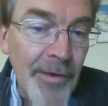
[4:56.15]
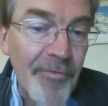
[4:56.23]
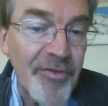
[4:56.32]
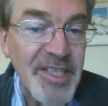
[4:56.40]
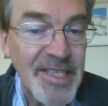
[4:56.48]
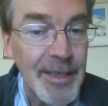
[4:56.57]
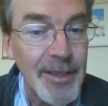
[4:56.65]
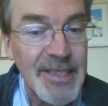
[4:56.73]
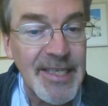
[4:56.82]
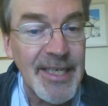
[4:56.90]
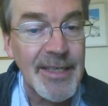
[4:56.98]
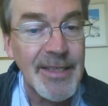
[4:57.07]

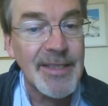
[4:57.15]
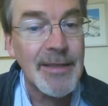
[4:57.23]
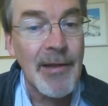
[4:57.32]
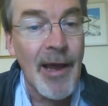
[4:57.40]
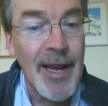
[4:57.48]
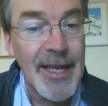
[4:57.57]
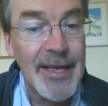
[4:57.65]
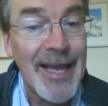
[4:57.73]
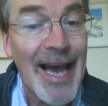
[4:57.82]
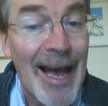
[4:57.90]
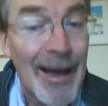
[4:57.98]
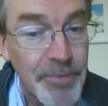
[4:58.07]
facilities like
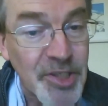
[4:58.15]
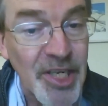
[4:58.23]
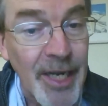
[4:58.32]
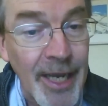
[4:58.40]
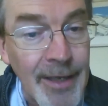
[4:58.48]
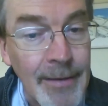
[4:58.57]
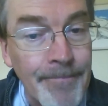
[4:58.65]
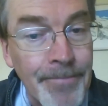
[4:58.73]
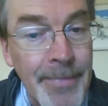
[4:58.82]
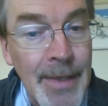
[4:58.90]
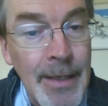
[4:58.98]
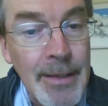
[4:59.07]
captioning
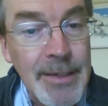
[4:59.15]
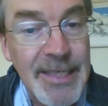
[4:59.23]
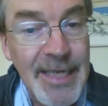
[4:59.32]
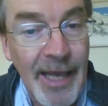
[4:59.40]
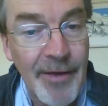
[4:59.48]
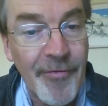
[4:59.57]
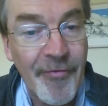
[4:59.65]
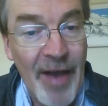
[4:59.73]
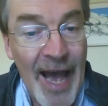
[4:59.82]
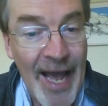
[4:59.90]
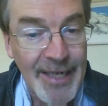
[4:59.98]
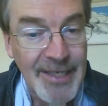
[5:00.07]
to give
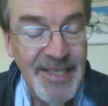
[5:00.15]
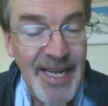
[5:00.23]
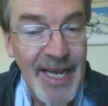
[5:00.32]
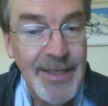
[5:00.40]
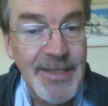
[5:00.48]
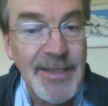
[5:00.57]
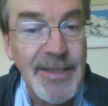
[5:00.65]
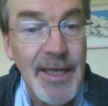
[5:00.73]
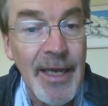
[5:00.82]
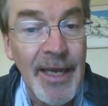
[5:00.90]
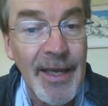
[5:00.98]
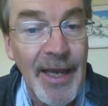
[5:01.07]
access.
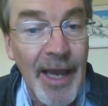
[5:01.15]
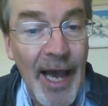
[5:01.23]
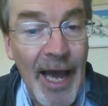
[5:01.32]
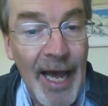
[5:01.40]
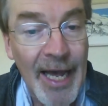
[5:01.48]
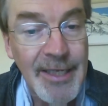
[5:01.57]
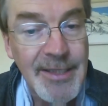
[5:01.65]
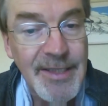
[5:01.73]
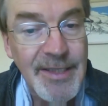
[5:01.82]
It has